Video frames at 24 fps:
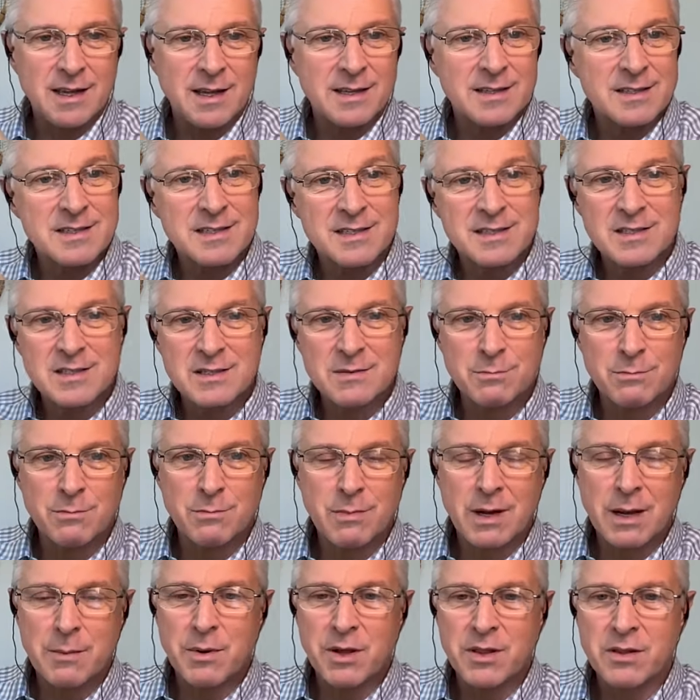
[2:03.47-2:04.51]
since
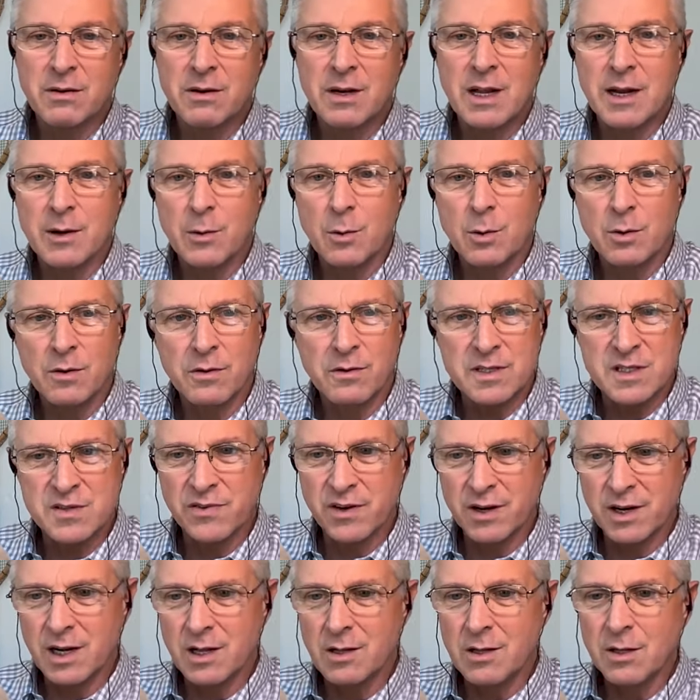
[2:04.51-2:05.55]
my mother and I were always
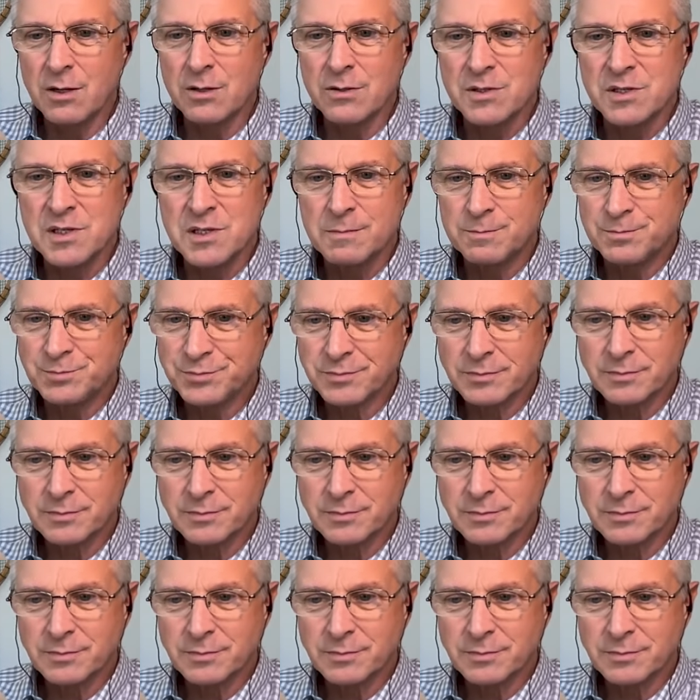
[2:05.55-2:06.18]
very close,